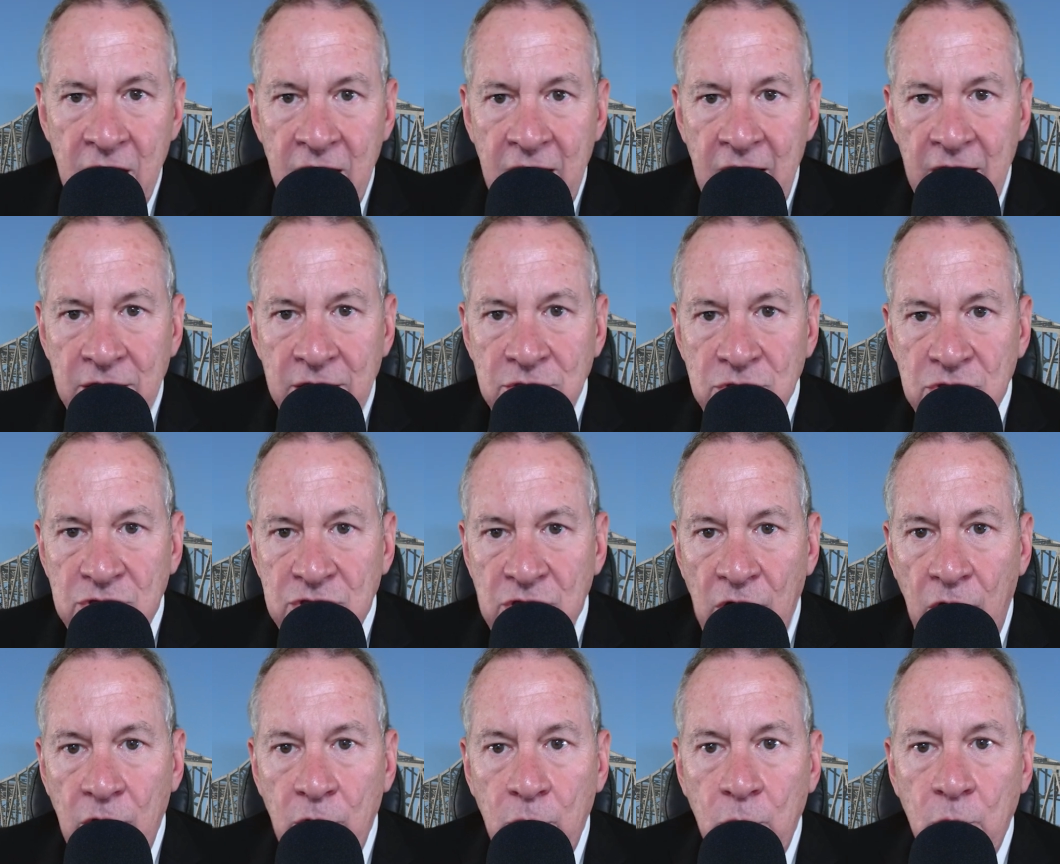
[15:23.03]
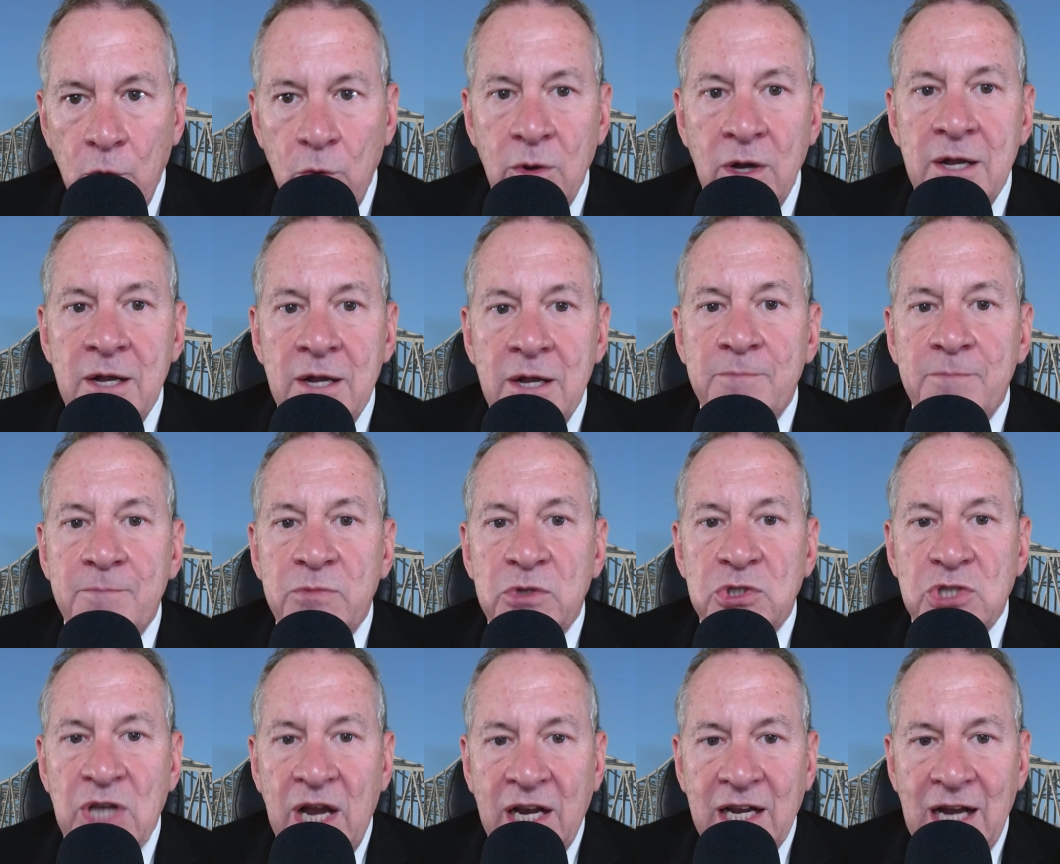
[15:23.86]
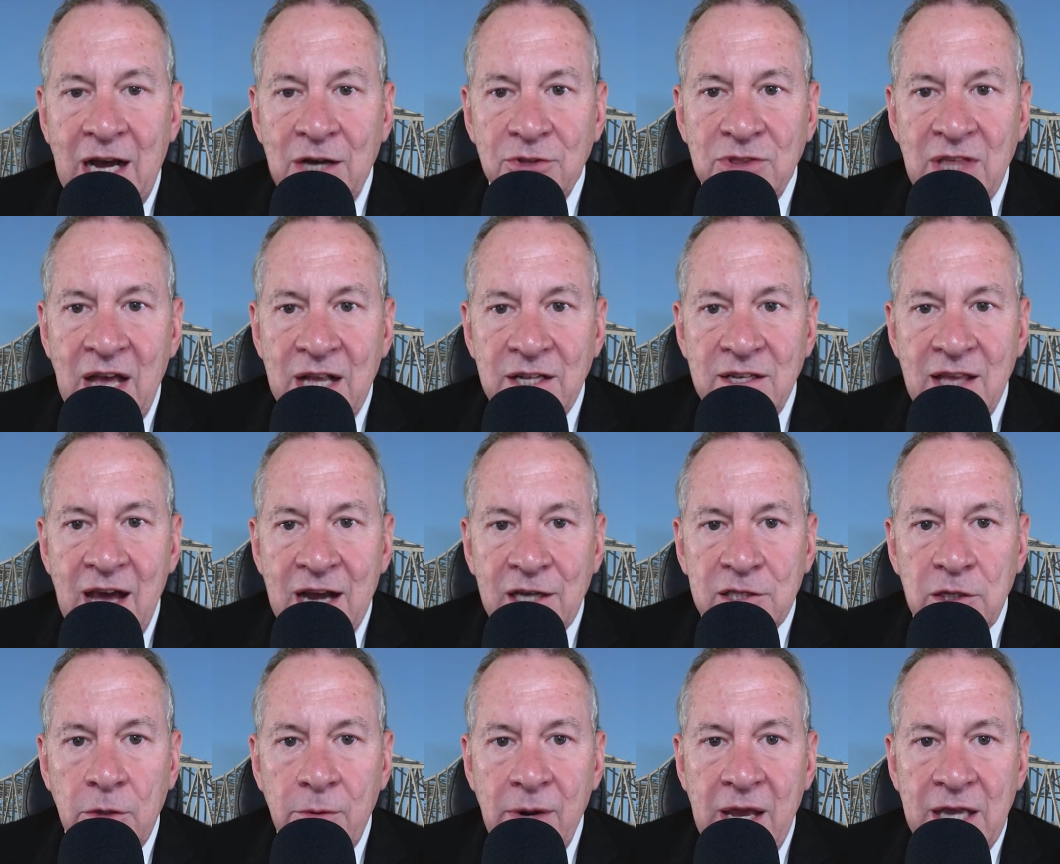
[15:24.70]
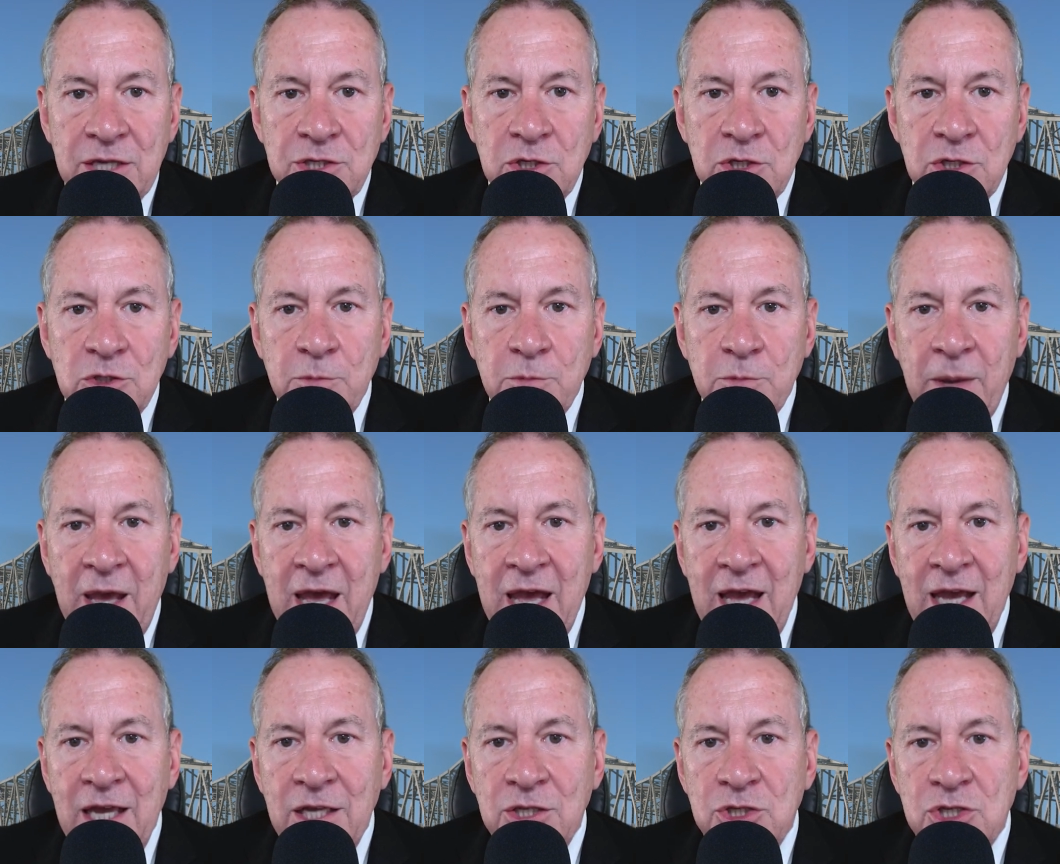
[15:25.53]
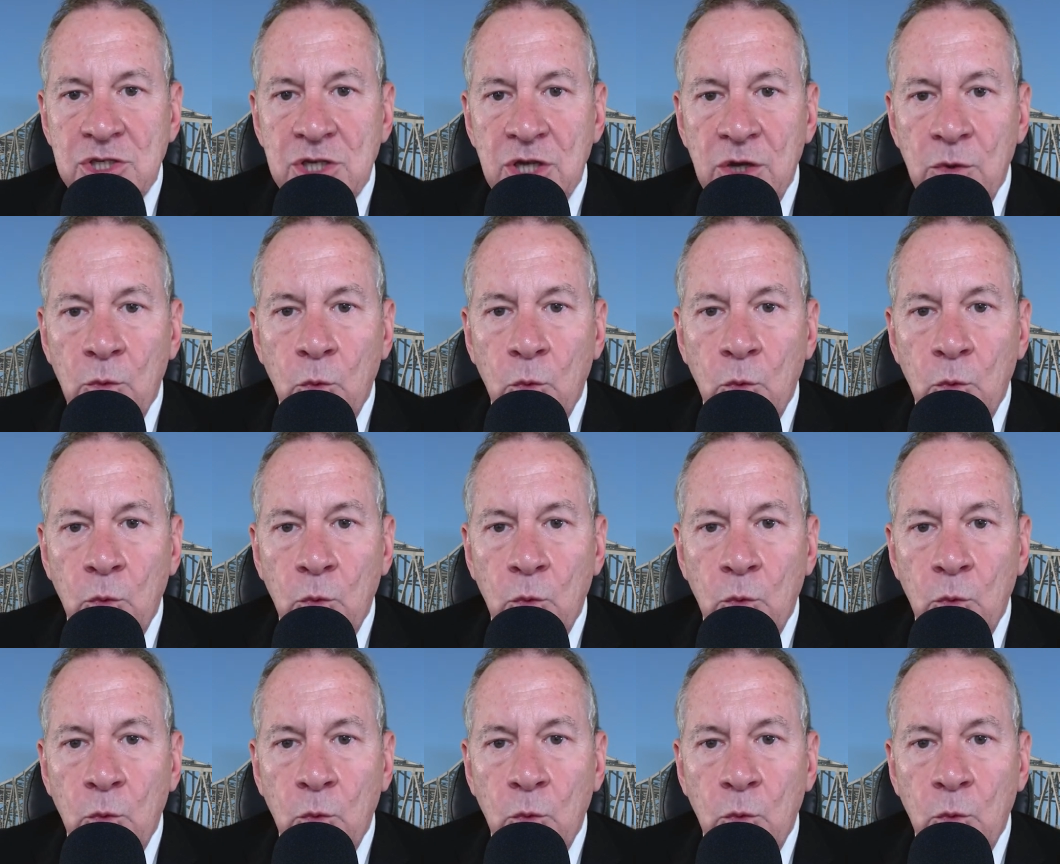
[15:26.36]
And so check out that declarations page.